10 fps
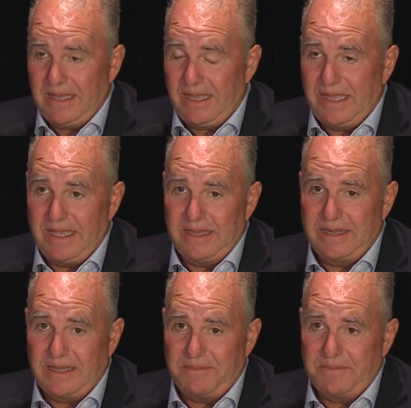
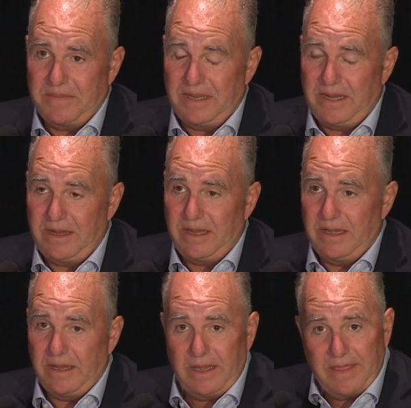and um,
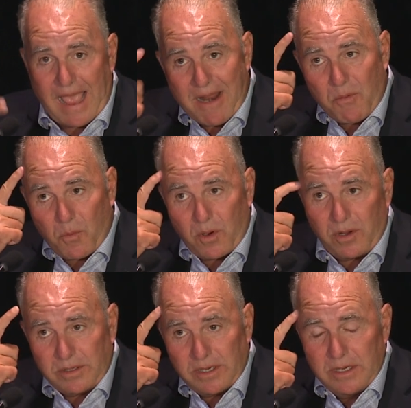in, in that
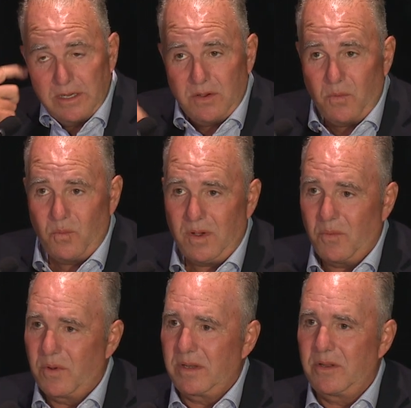world,
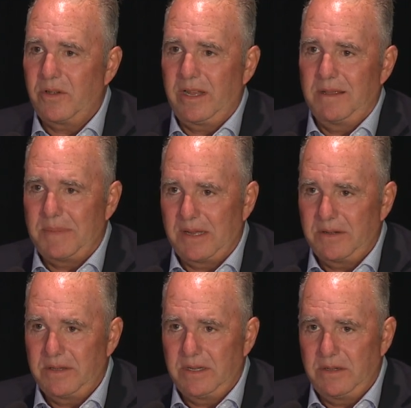what we're learning about
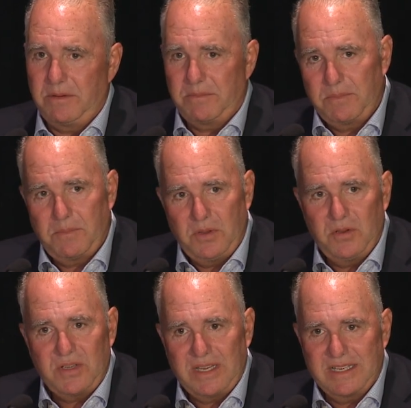
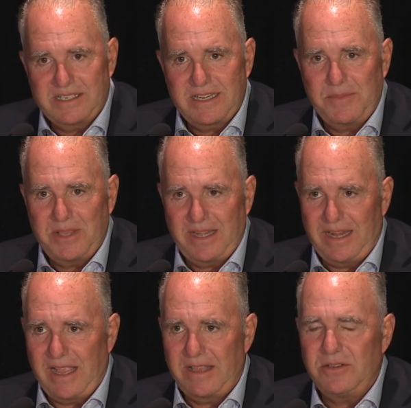using and
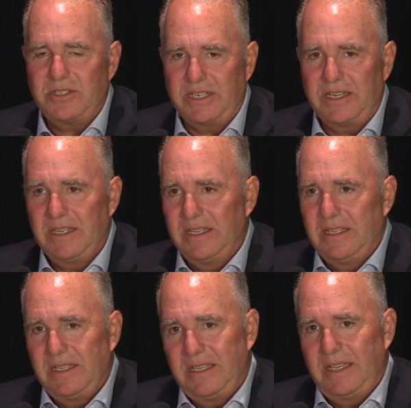stimulating energy
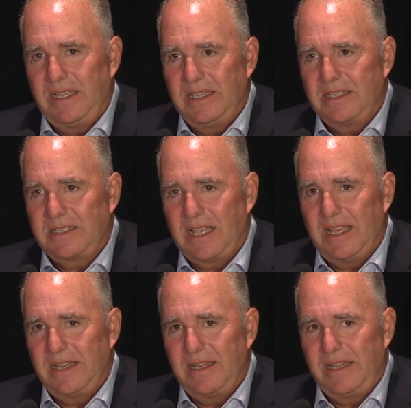is
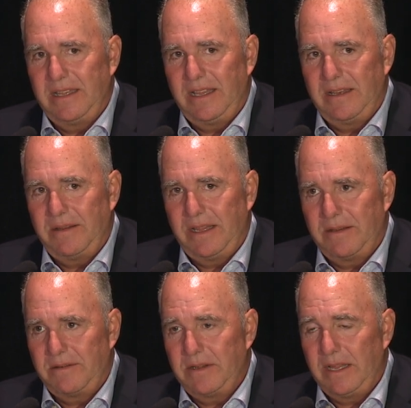that in, in,
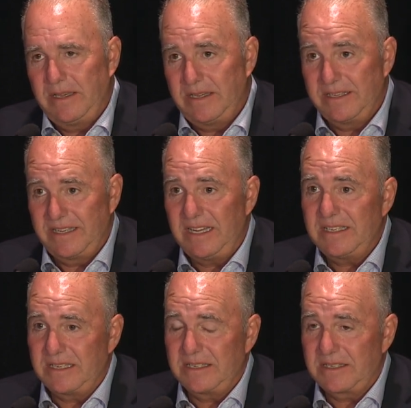in, in
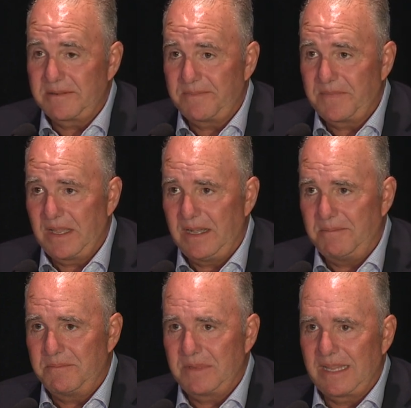diseases
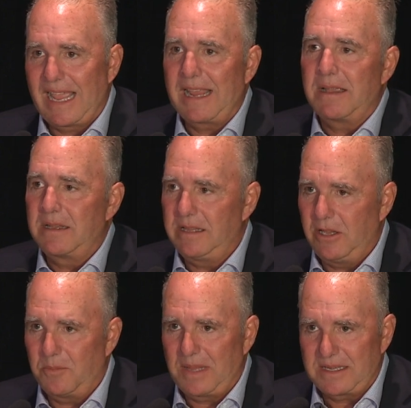um, like
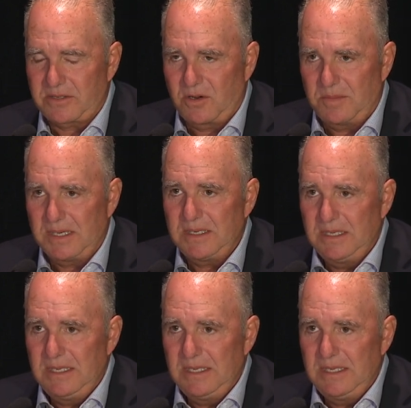glioblastoma